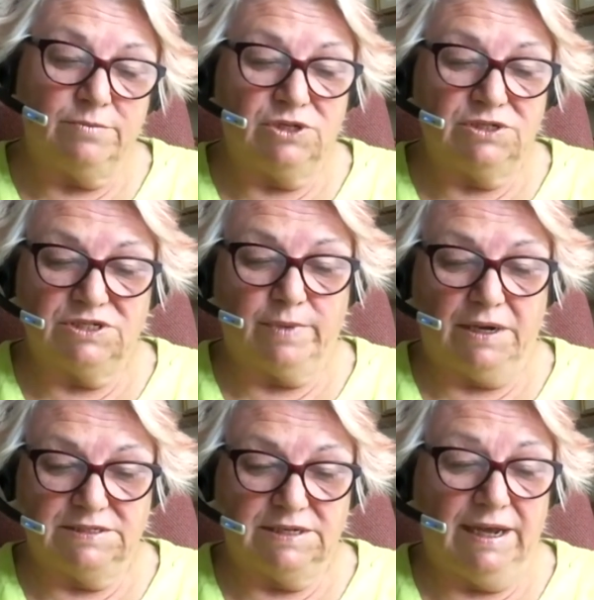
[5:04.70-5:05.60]
to the
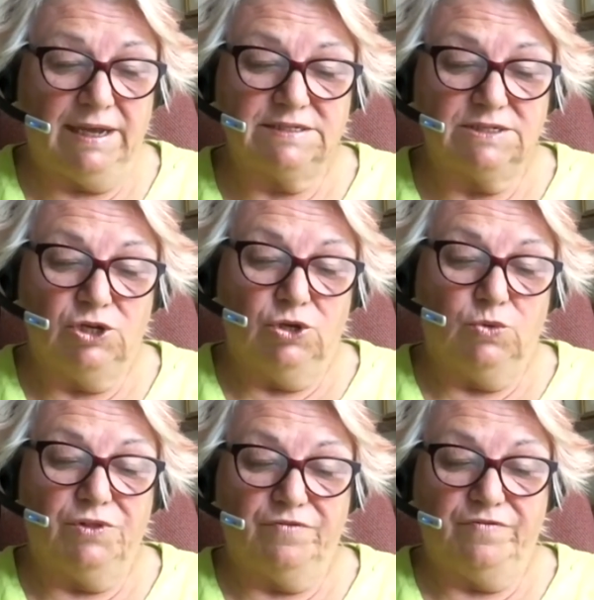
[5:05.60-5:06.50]
buy-to-let
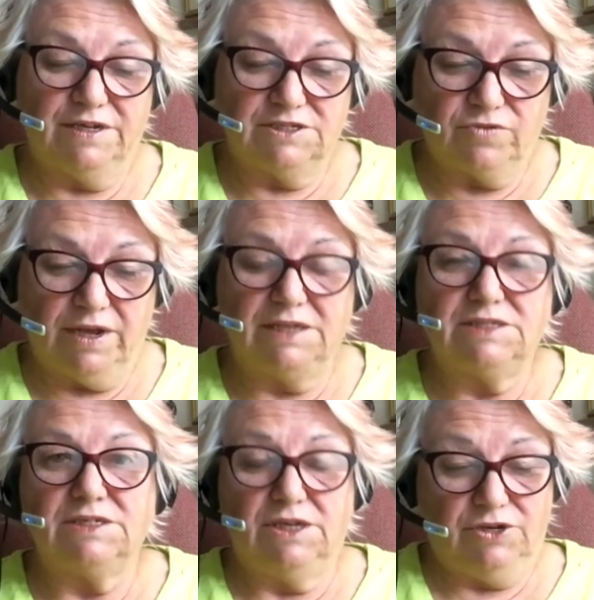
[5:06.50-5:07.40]
with a fixed
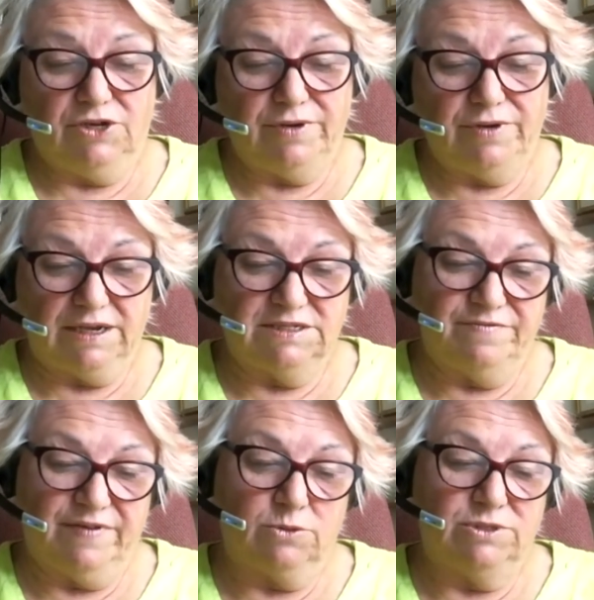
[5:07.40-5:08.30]
rate, no negative
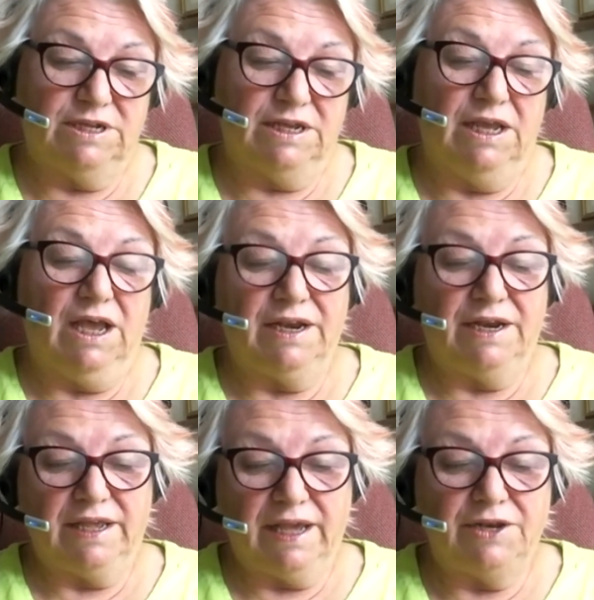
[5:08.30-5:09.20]
equity, and
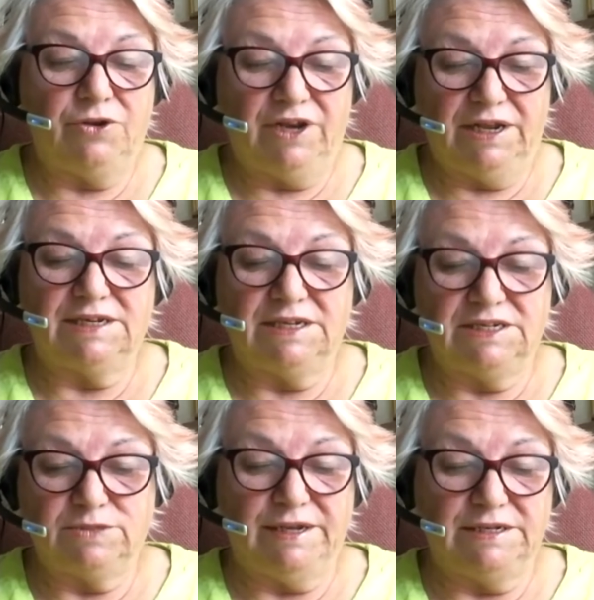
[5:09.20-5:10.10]
again, you need
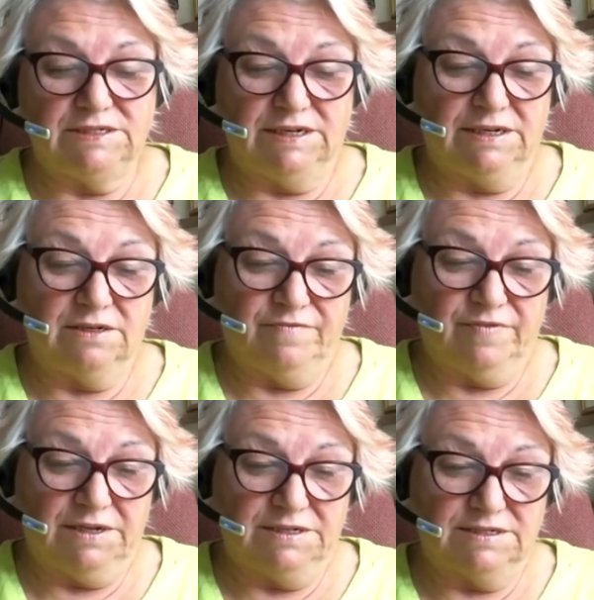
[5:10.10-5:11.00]
independent legal
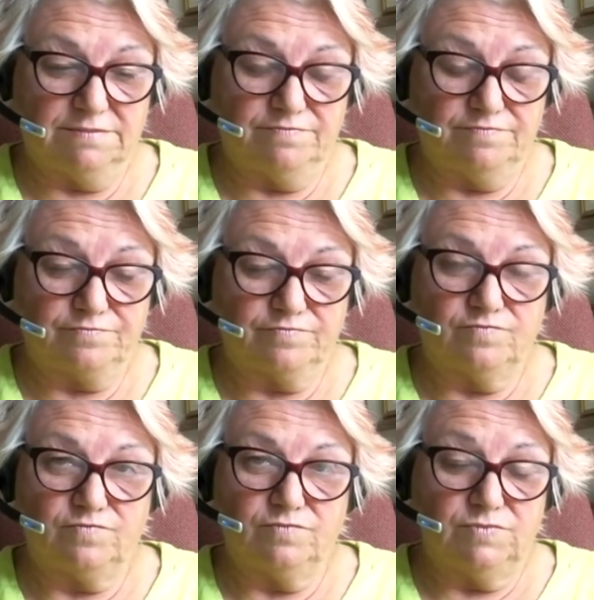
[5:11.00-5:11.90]
advice.
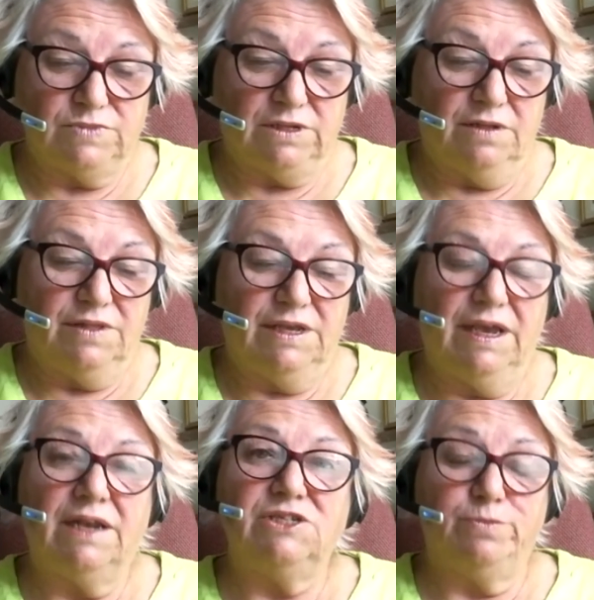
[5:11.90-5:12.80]
The
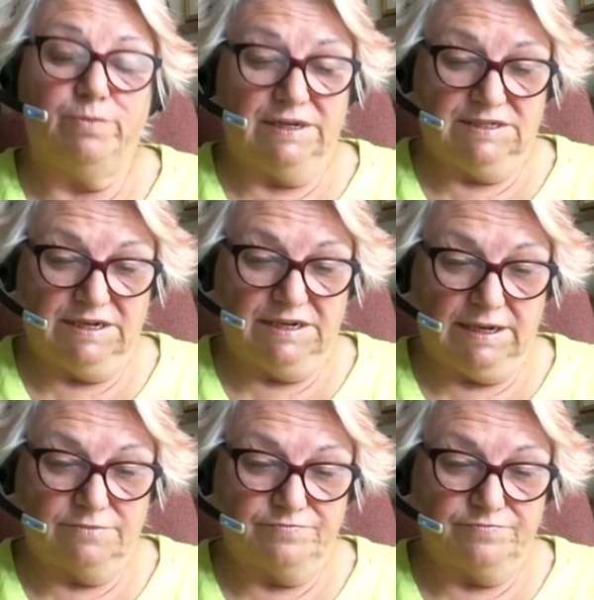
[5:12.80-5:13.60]
eligibility now.